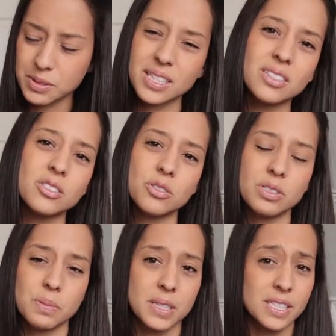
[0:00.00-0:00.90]
It was a little too
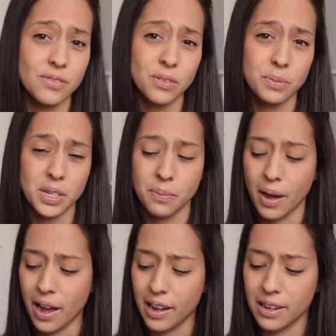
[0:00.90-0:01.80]
expensive for me to
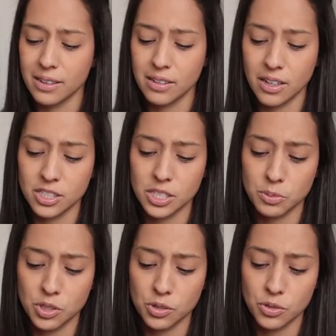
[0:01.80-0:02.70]
buy on
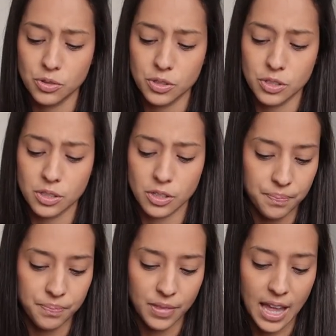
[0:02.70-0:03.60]
Timberdoodles.
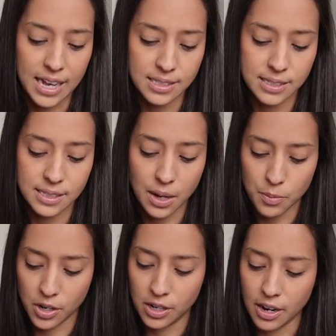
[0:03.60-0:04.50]
Last
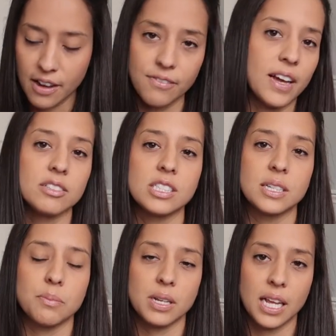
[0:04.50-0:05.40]
summer, I found
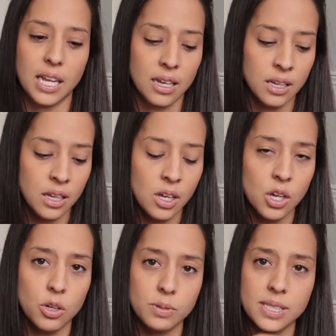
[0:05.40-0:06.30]
somebody
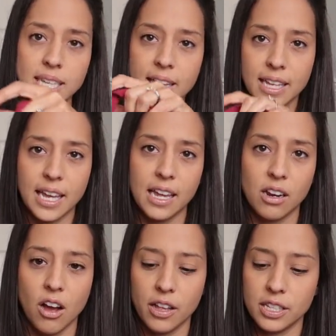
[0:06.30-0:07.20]
who was selling it
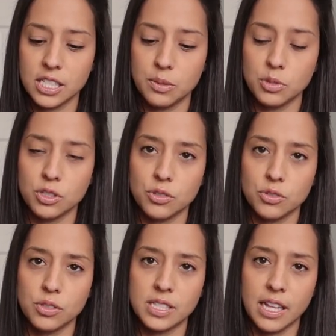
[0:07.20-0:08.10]
on the
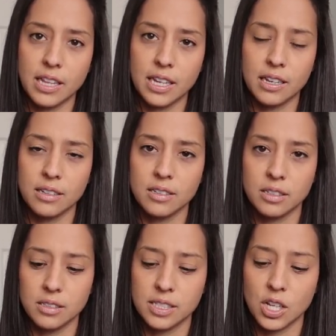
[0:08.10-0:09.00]
Timberdoodle
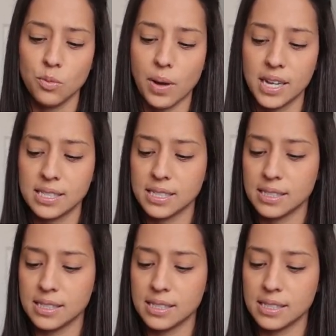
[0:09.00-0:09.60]
sell by